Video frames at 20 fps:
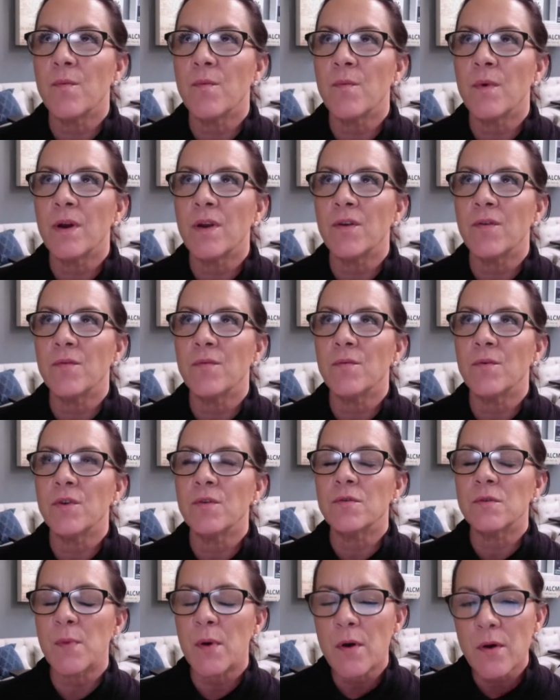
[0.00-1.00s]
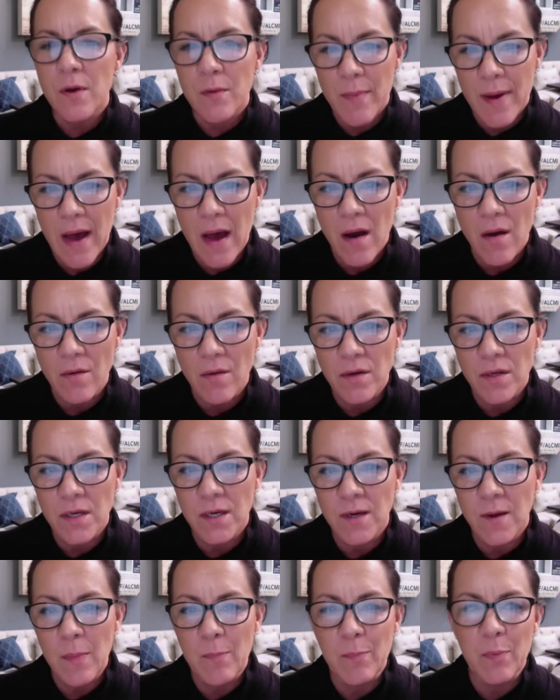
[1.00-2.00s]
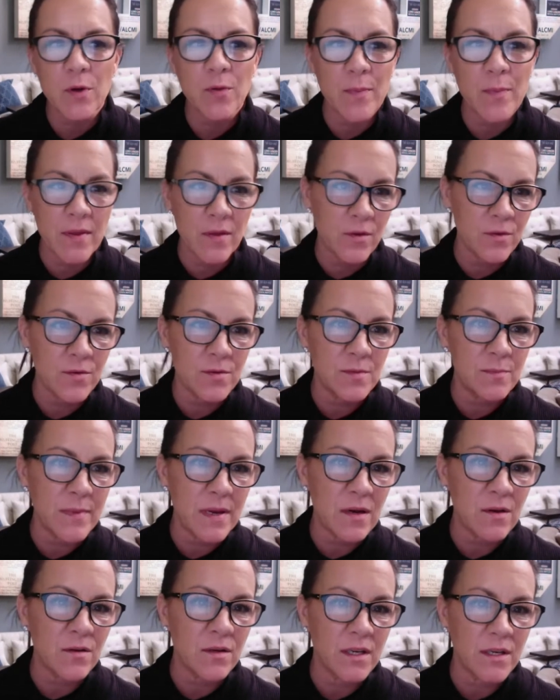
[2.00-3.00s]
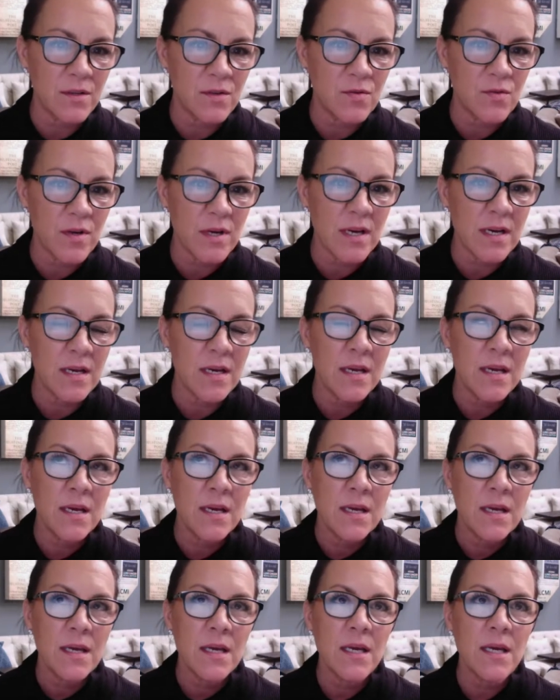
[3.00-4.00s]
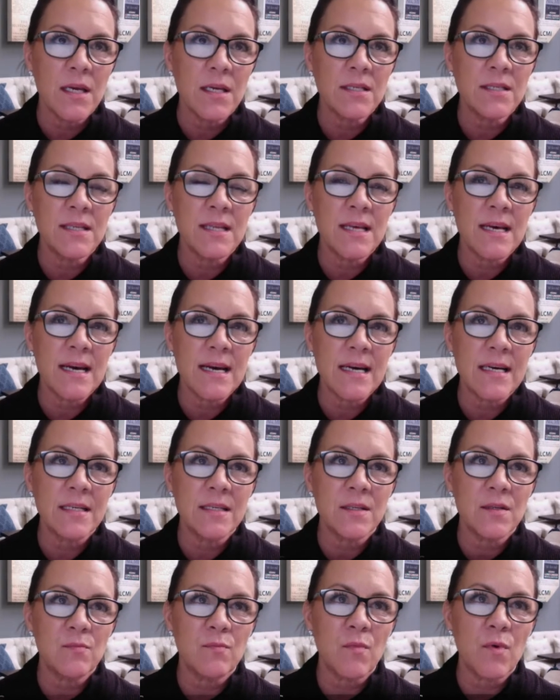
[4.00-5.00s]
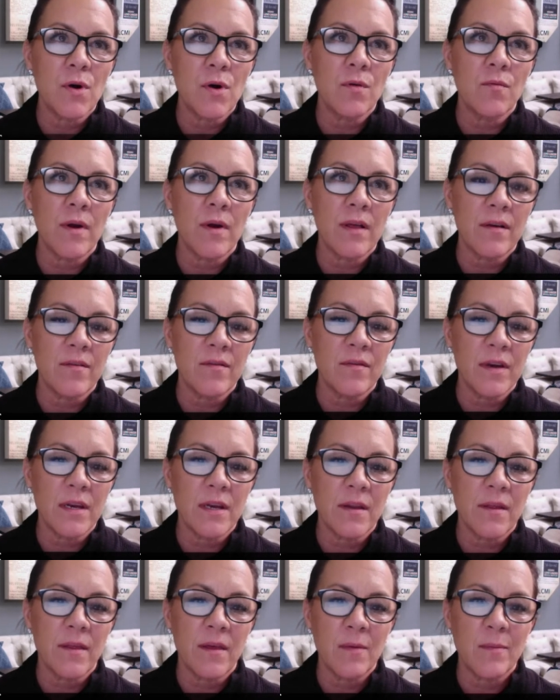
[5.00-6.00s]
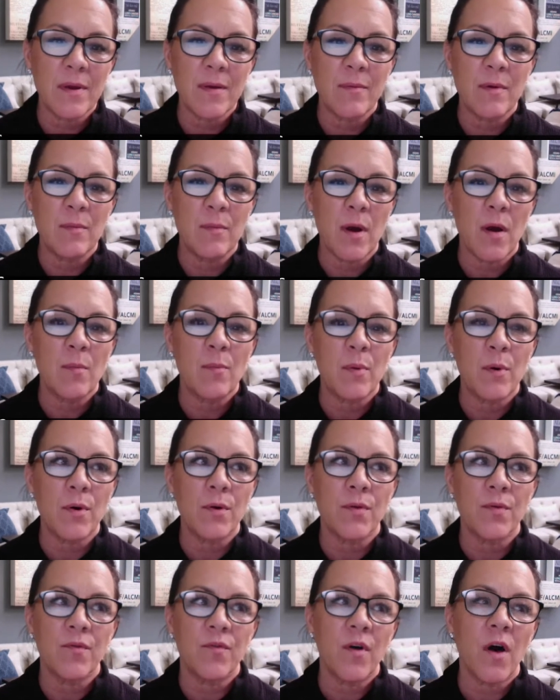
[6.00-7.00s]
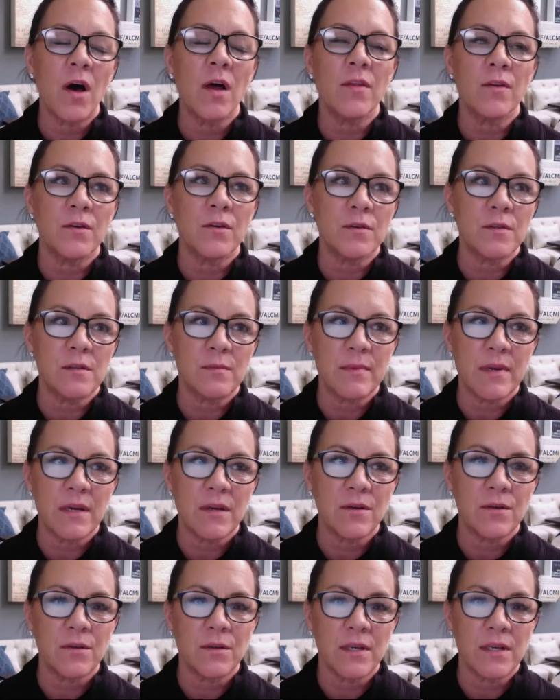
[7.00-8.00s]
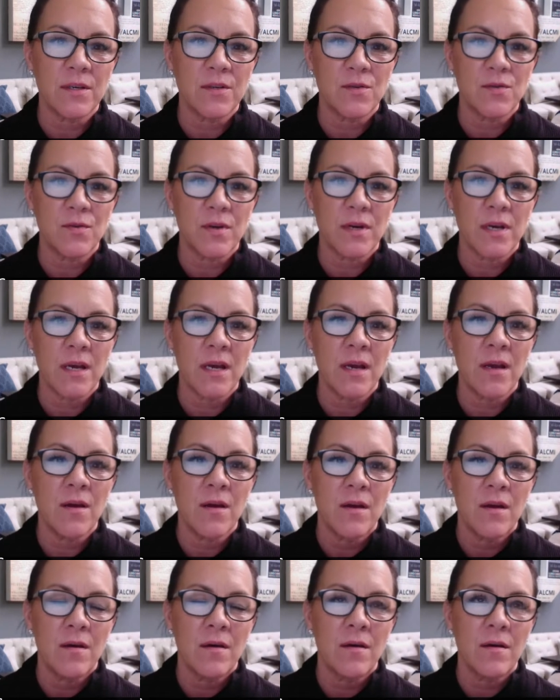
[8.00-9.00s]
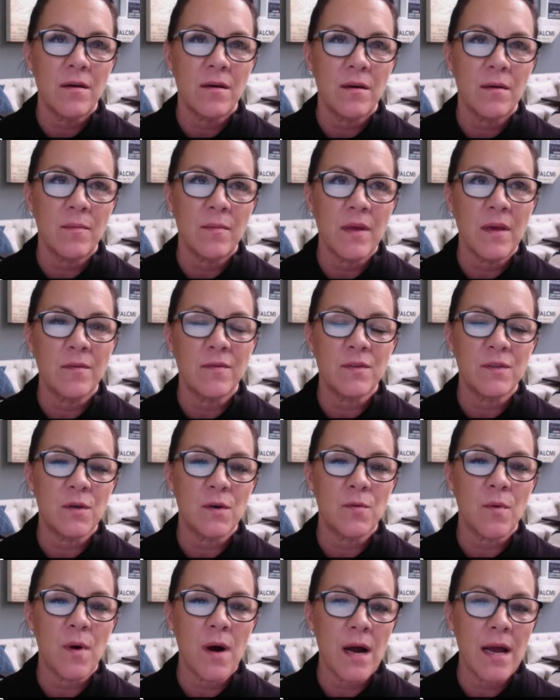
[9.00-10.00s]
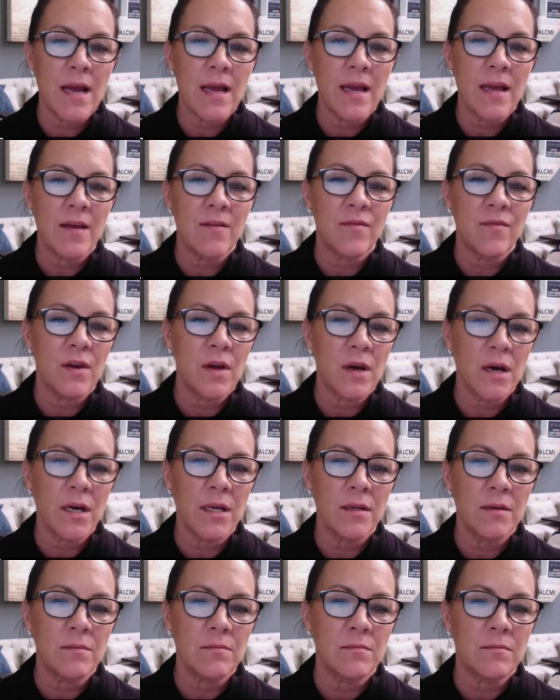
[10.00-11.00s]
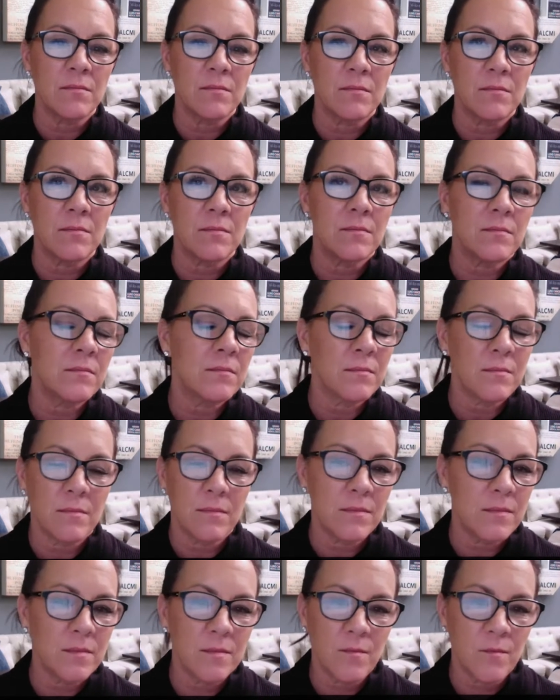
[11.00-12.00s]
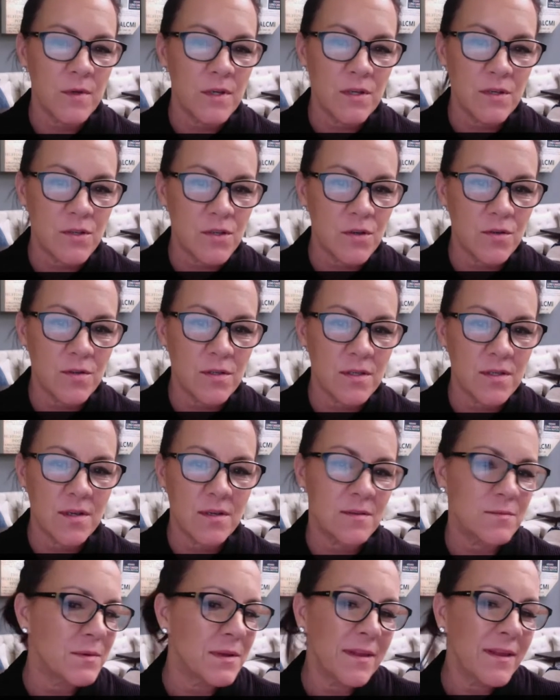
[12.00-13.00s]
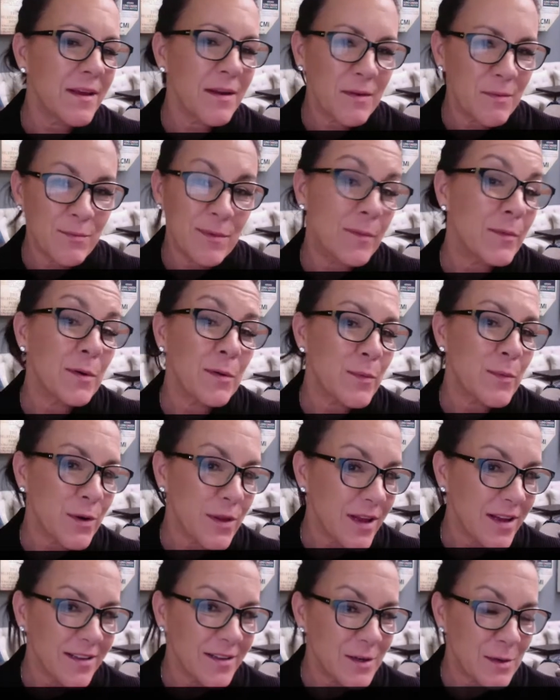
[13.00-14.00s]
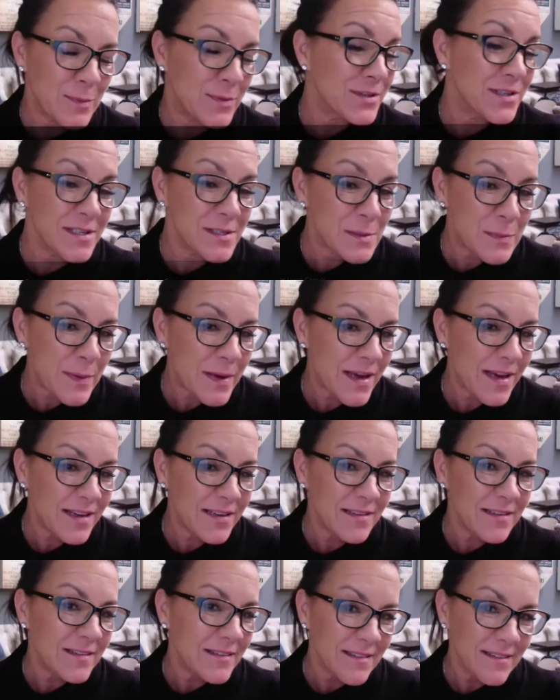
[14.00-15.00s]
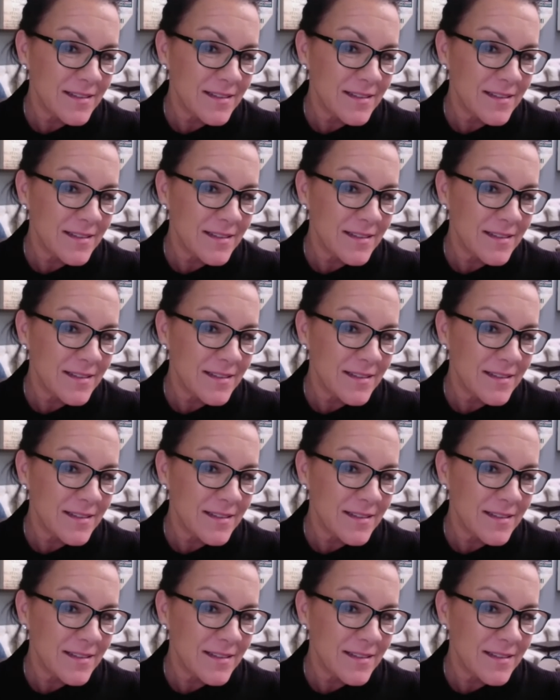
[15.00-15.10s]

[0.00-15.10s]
when you spoke about birth mother's medical history, is that more relevant than maybe a birth father's medical history? If so, why? If not, we just chose this because we think women are more likely to participate.